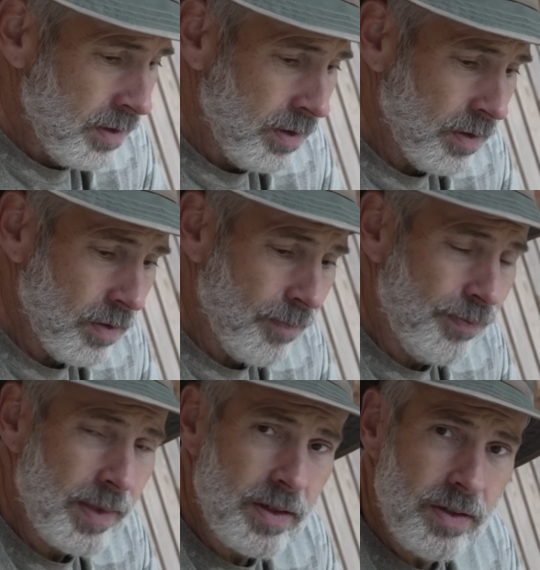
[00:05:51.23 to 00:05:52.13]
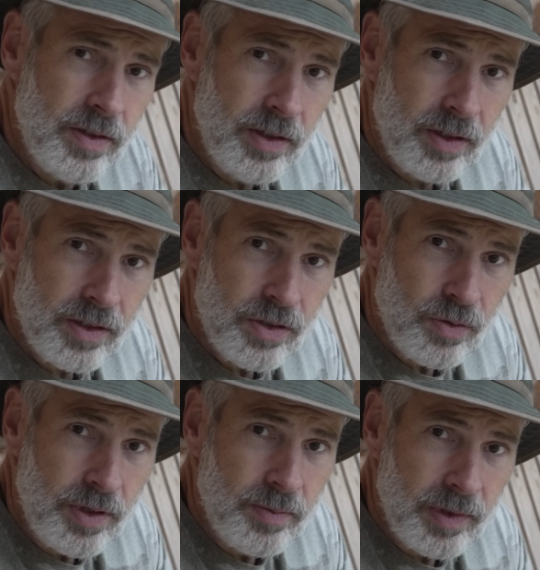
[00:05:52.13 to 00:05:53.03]
you know, eat
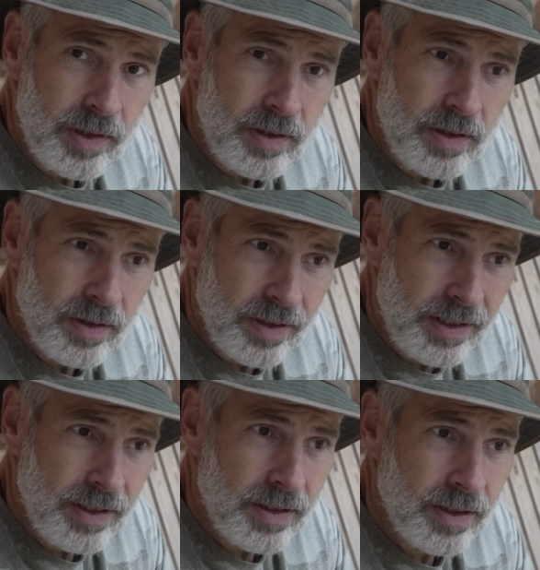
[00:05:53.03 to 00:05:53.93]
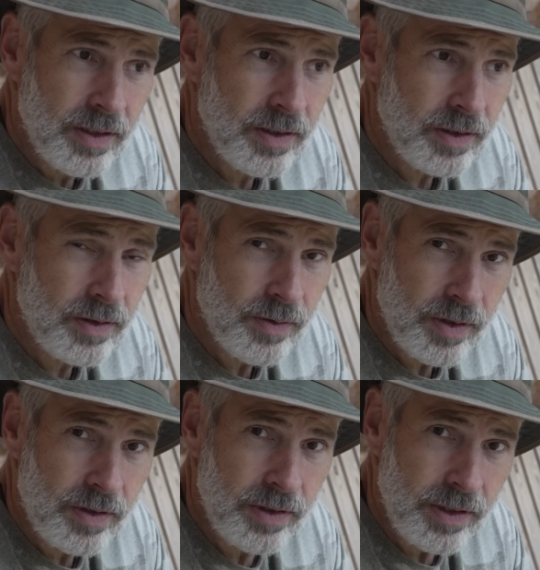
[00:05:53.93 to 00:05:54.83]
extremely clean
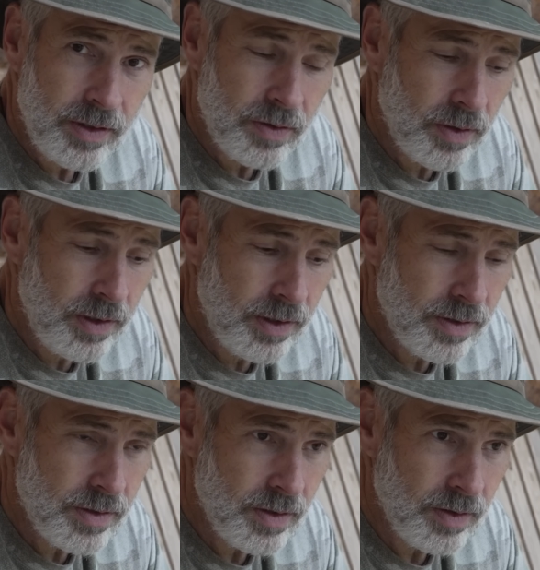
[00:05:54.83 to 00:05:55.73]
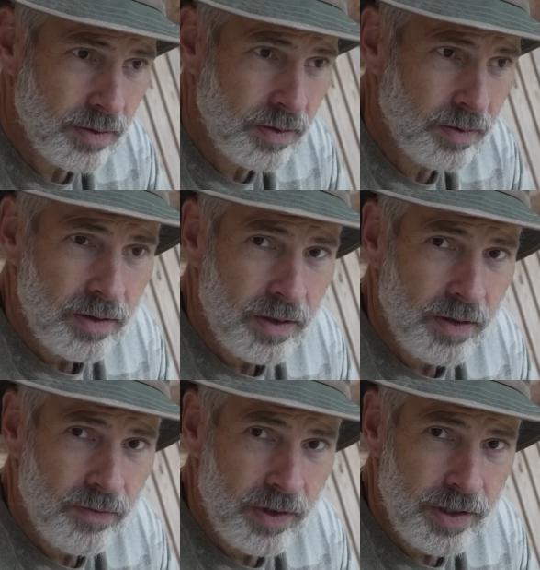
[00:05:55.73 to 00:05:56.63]
with clean ingredients and
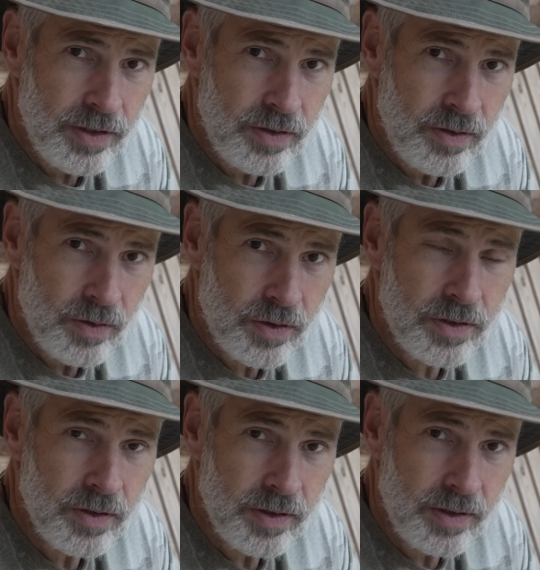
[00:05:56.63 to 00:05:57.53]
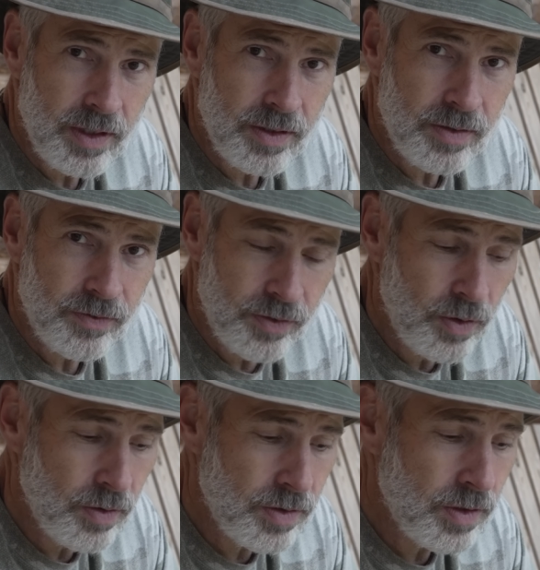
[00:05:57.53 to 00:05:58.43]
and very nutritionally dense
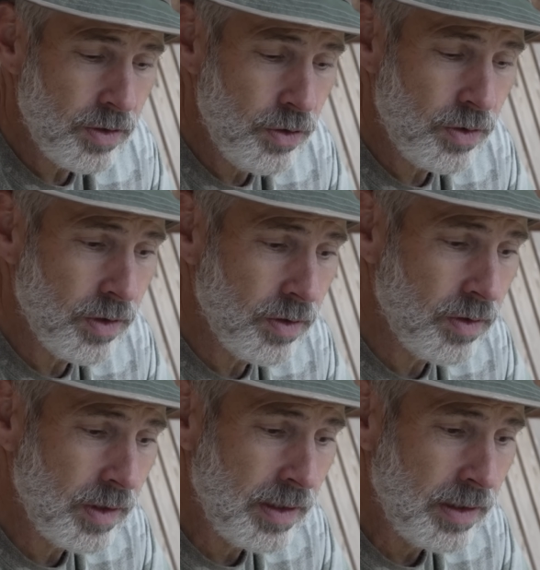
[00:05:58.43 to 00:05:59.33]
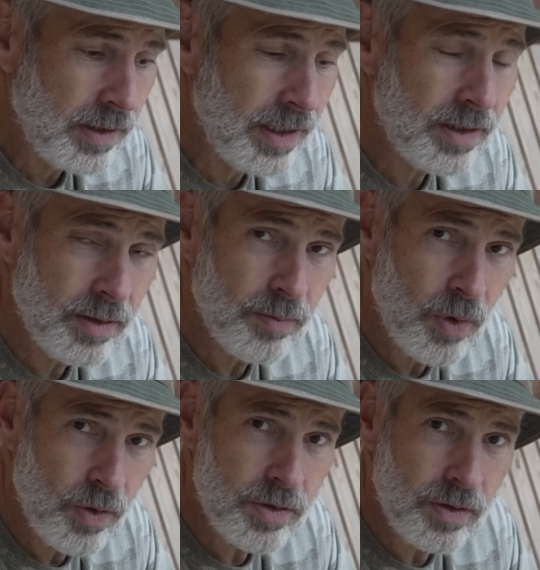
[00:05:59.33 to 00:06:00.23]
foods you can get
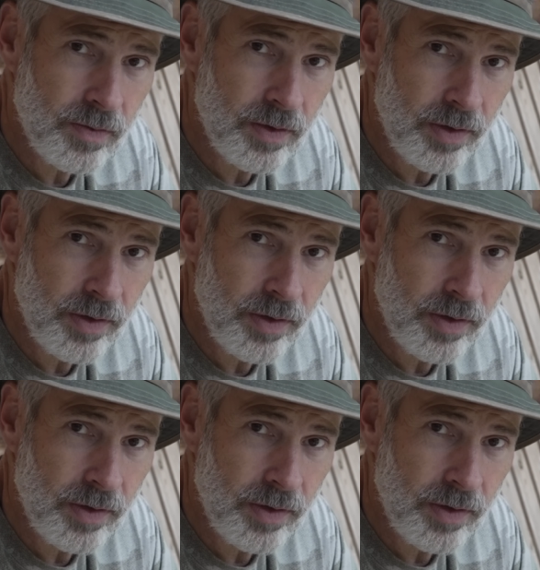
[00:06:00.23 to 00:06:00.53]
most of the